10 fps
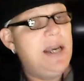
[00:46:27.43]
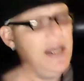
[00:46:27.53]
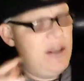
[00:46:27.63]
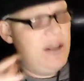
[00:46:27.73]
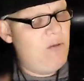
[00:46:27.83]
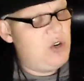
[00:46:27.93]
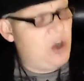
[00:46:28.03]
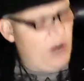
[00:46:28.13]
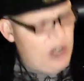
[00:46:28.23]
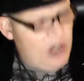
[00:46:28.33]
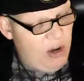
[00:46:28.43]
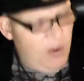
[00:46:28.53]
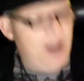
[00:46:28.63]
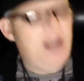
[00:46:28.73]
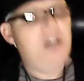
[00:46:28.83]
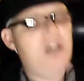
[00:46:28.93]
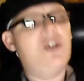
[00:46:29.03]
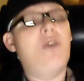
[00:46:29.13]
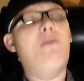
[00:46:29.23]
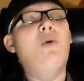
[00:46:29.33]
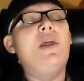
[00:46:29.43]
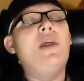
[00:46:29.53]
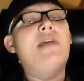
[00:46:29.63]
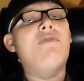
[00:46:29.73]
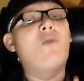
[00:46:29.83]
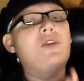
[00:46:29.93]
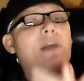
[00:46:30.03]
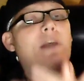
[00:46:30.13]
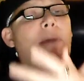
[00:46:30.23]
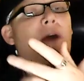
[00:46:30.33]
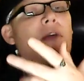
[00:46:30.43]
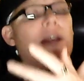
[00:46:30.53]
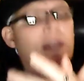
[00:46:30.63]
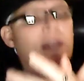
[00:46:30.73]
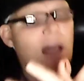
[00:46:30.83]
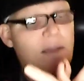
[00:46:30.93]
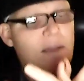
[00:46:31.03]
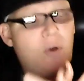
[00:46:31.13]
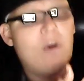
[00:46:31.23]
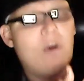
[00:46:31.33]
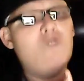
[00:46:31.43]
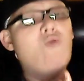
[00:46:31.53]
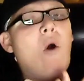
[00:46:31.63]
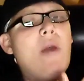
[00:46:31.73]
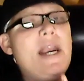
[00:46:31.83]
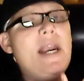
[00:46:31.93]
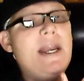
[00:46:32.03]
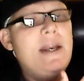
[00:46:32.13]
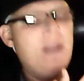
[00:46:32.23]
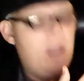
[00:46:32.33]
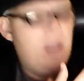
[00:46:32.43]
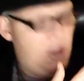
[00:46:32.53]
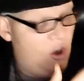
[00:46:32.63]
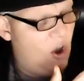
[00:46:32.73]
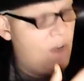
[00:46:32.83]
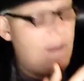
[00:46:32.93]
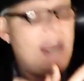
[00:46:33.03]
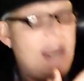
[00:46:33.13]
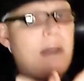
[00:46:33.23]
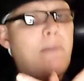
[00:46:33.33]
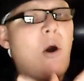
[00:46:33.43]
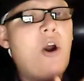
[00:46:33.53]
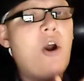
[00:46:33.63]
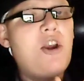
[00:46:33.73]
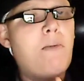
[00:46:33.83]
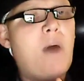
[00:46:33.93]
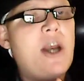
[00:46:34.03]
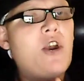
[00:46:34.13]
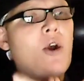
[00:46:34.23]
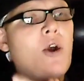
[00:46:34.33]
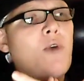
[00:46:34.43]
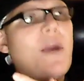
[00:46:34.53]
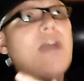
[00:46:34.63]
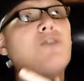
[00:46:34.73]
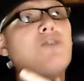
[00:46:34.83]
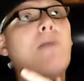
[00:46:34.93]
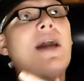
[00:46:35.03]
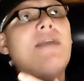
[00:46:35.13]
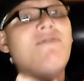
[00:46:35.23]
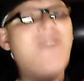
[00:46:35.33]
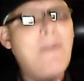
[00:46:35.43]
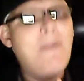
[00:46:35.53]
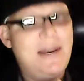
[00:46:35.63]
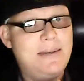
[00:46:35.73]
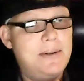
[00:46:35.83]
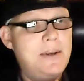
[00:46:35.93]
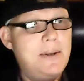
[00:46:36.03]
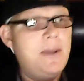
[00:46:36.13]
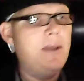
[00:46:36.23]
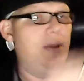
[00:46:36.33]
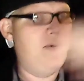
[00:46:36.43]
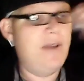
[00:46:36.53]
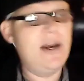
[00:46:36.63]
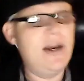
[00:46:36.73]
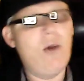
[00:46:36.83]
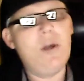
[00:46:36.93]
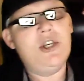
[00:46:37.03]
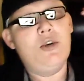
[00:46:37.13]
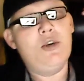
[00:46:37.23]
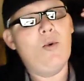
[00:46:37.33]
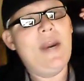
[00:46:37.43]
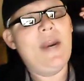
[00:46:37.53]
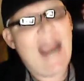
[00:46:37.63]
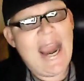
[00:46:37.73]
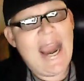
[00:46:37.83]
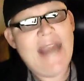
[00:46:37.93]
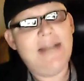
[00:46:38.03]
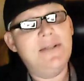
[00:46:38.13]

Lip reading: And then what you're going to do is you're going to pull in that force, that power, that life. You're going to draw it in. You're going to make it a part of your body. You're going to create your body from it. You're then going to create